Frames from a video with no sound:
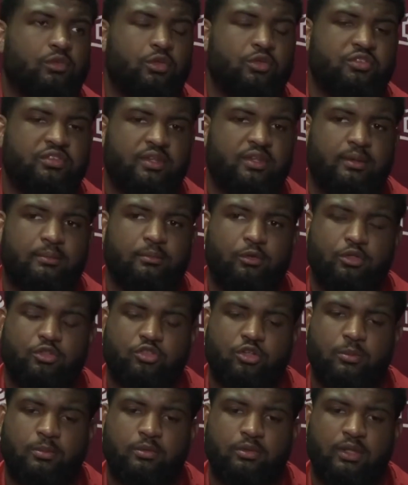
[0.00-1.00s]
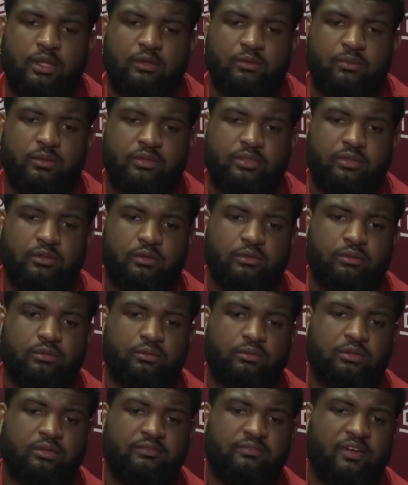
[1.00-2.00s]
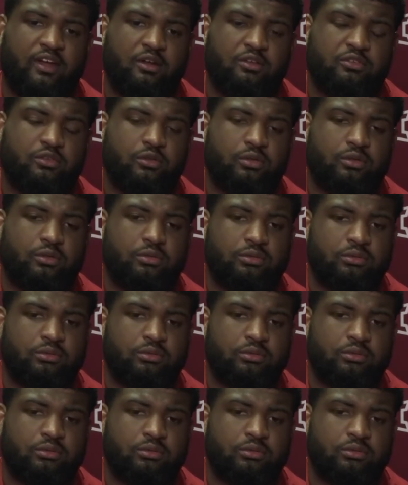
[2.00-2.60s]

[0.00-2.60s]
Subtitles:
saying more trouble like with the virus going on?